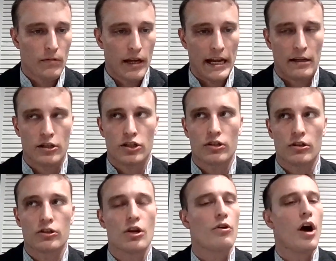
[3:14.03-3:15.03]
it's
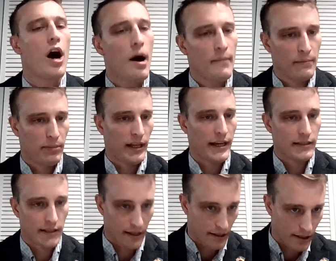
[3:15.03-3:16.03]
so commonplace
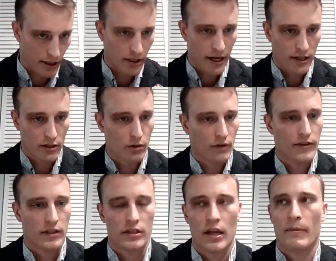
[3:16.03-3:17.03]
that suggests sort of a
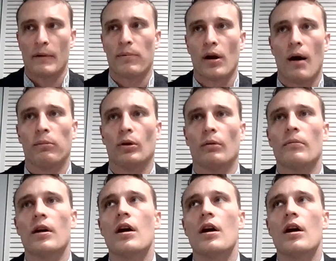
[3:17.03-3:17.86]
systemic problem,